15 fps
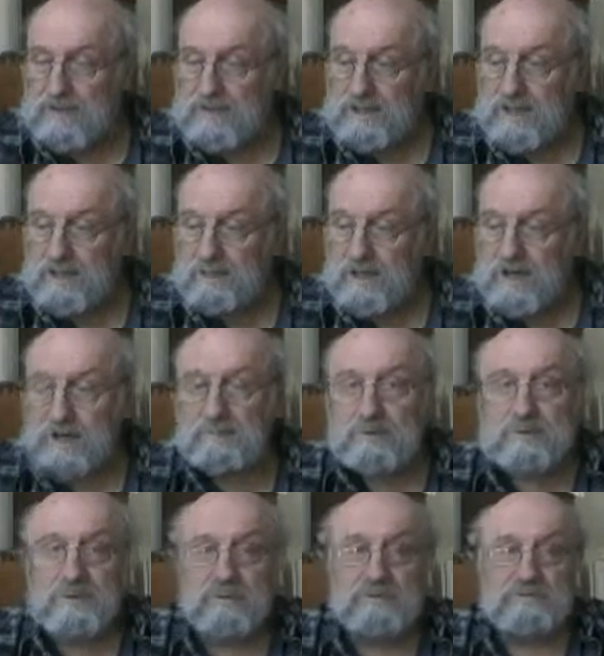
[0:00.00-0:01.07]
they were able
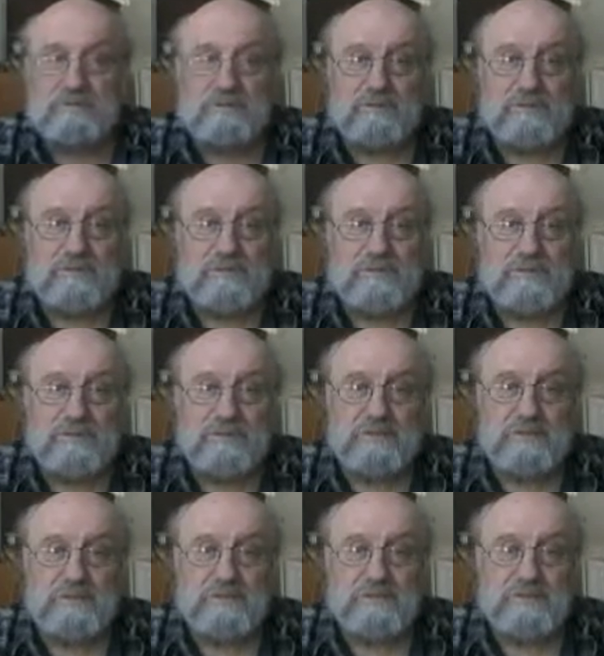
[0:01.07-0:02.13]
to influence the
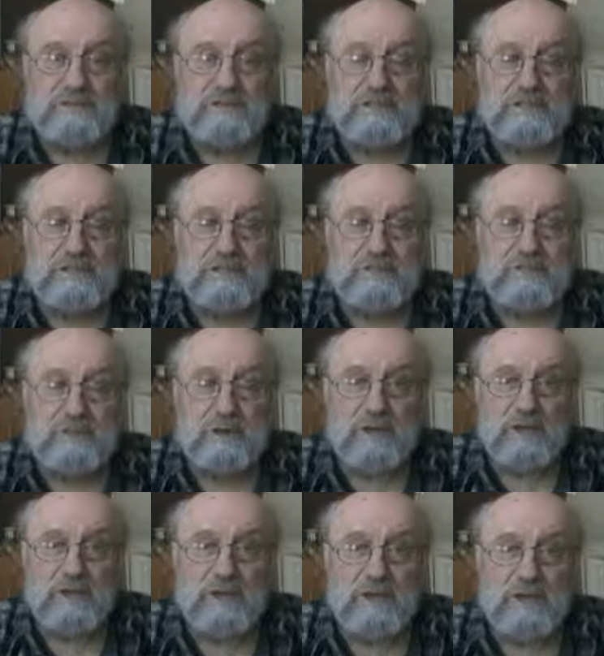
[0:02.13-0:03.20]
situation in such a
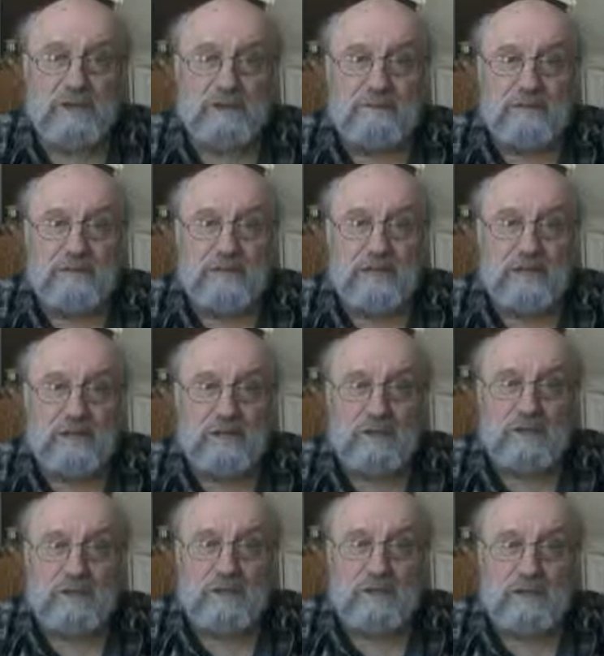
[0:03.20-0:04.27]
way that they could
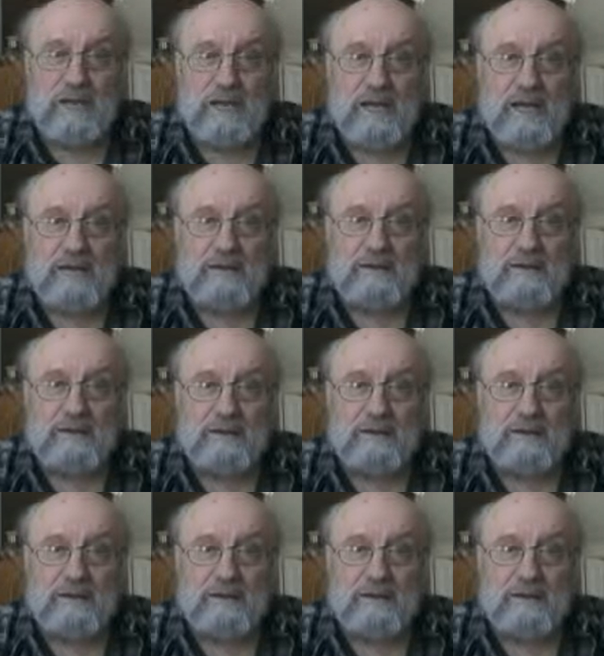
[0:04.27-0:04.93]
look at